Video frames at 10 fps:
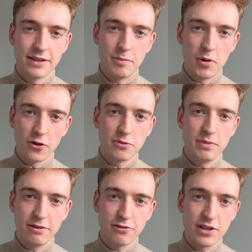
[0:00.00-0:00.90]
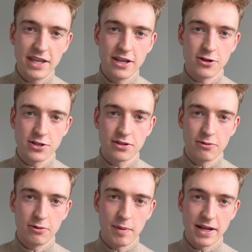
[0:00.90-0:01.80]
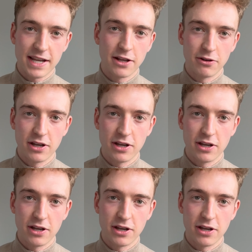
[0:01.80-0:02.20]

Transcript: that bothered me for years with my cycling